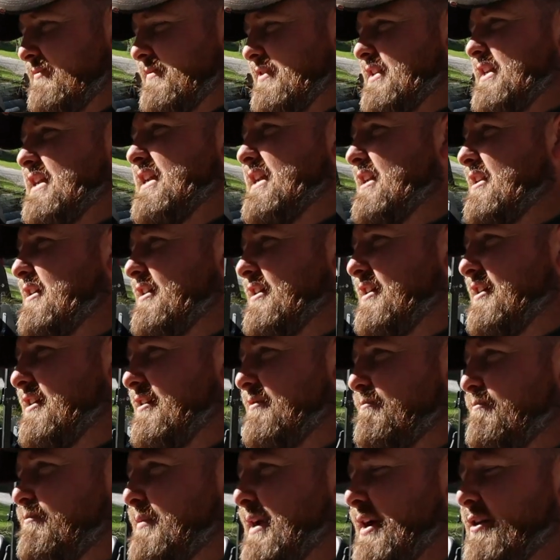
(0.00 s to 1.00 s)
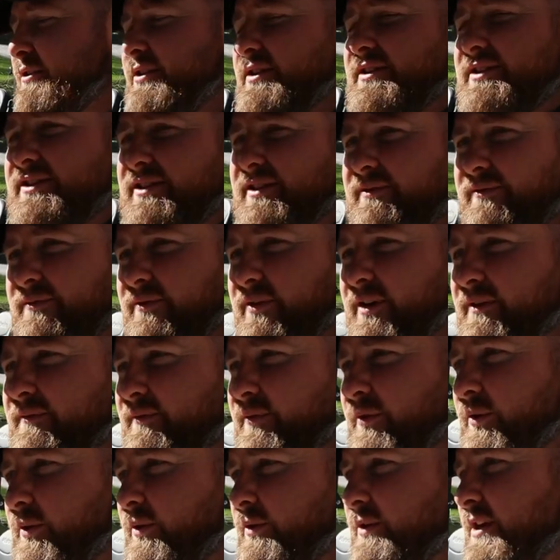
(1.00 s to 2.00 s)
need bearings in the front
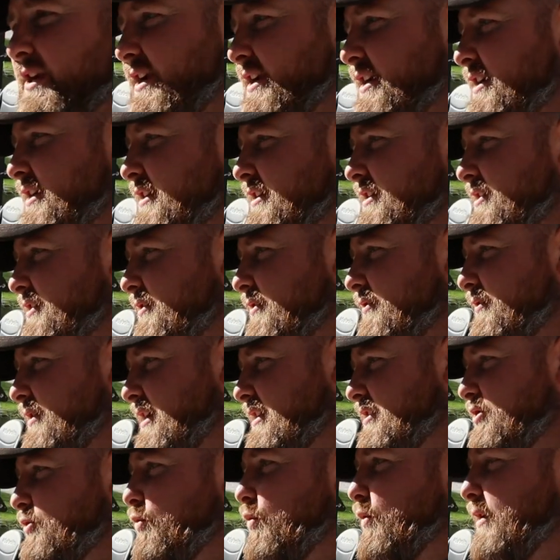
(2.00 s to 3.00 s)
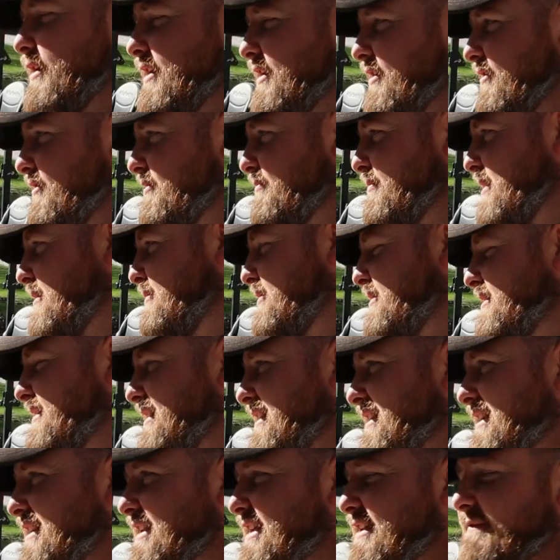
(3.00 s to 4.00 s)
for, you know, at 20 years. Maybe it's
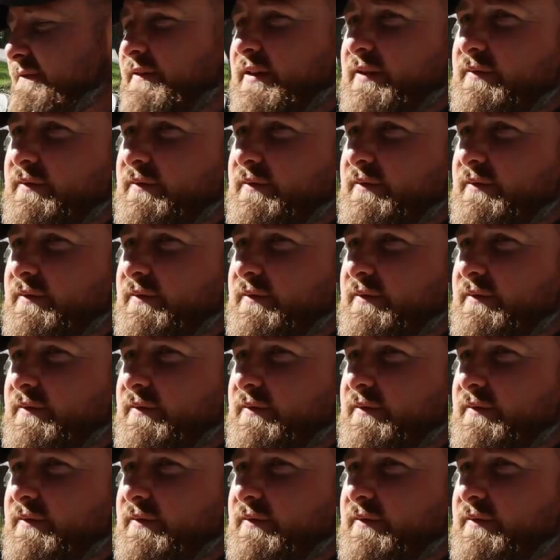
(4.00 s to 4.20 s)
going to need it at